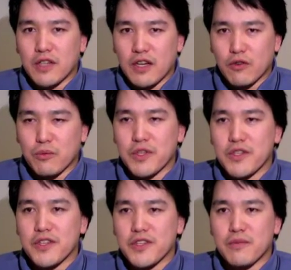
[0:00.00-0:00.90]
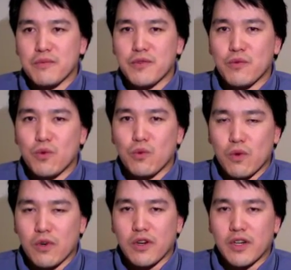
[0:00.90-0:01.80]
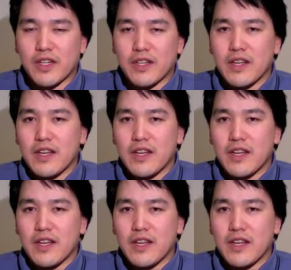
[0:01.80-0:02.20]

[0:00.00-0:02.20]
government systems will work, and